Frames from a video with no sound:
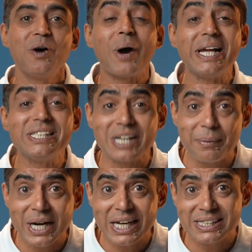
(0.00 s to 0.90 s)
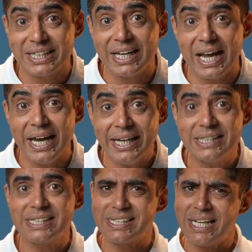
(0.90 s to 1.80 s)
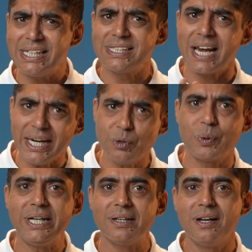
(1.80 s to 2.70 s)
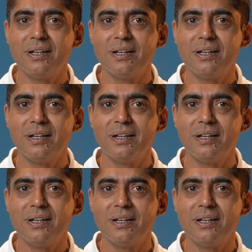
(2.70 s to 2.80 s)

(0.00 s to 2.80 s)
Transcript: while Gemini CLI stays lightweight,